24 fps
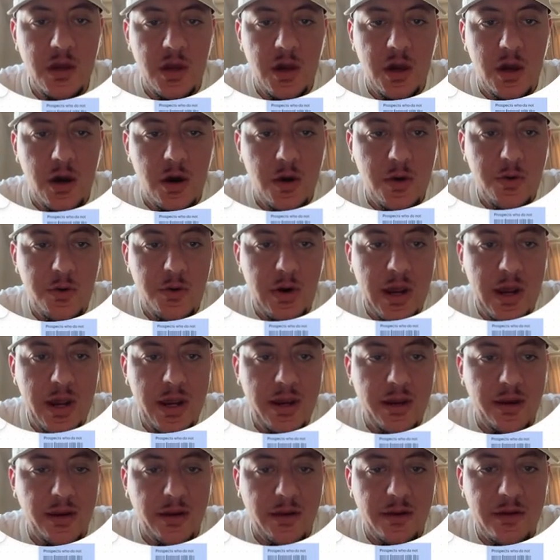All
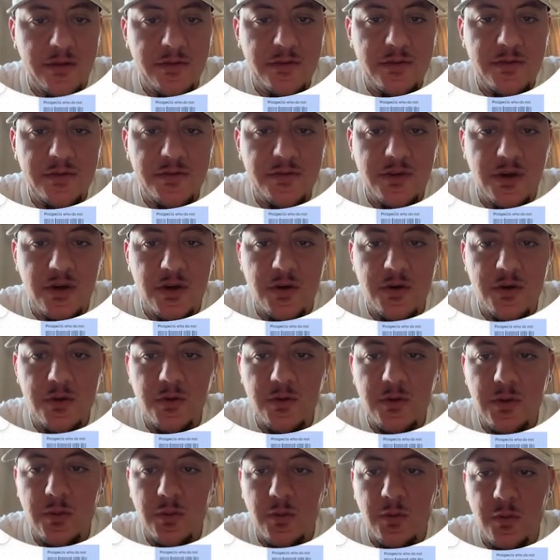right,
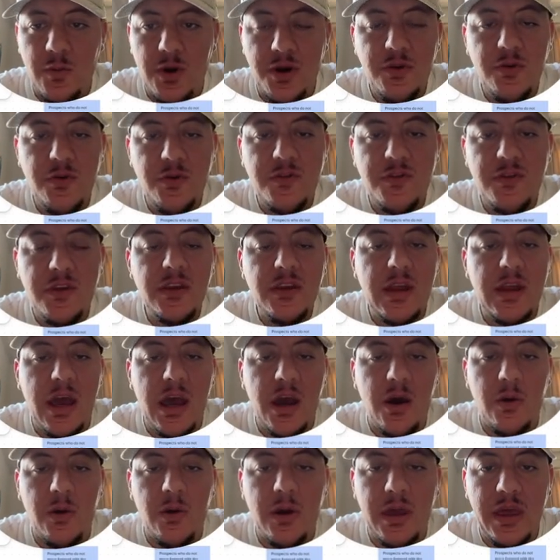so what you see
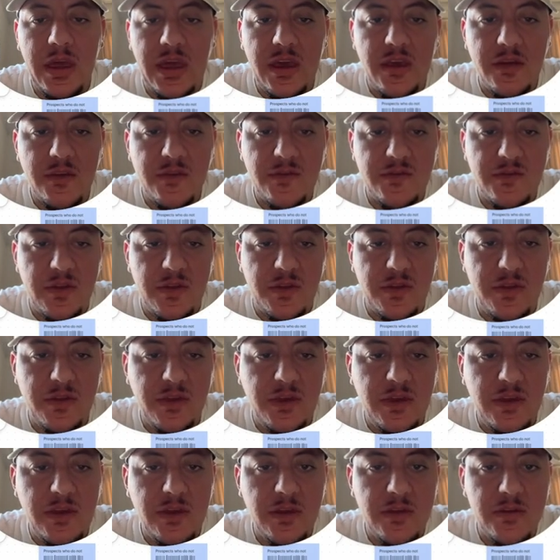now is
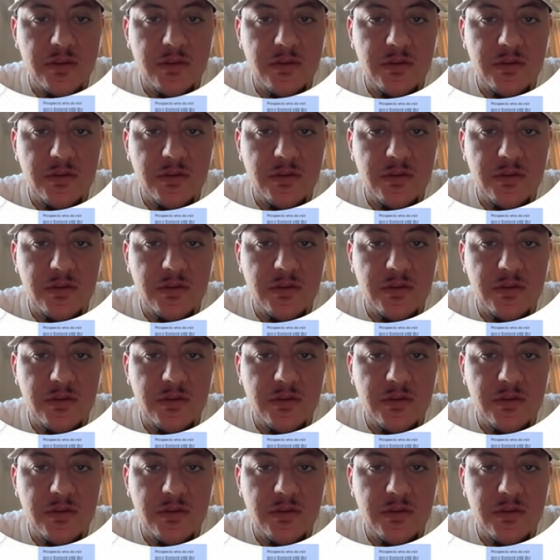the